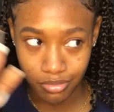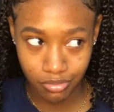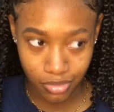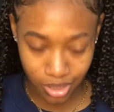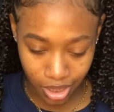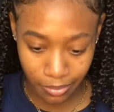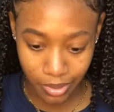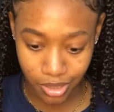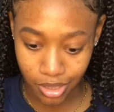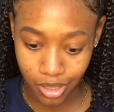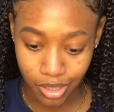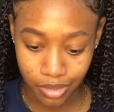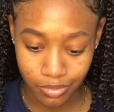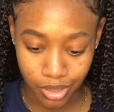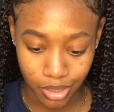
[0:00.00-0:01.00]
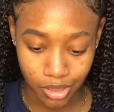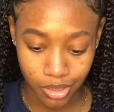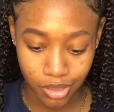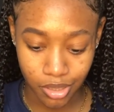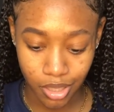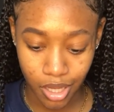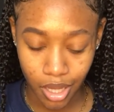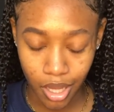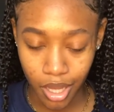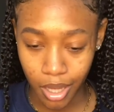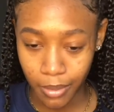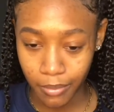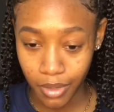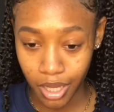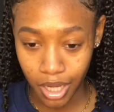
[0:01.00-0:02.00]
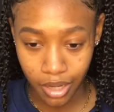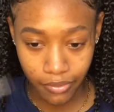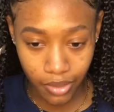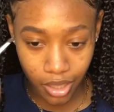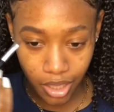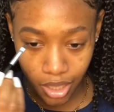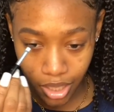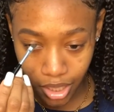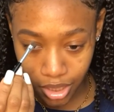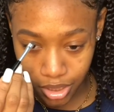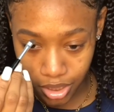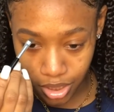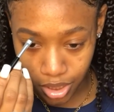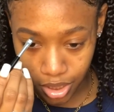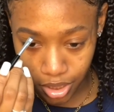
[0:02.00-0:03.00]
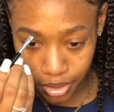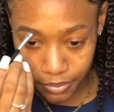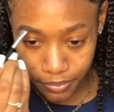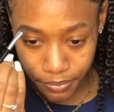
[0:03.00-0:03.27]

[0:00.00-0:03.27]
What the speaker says: step aside please. But yeah, definitely dancehall.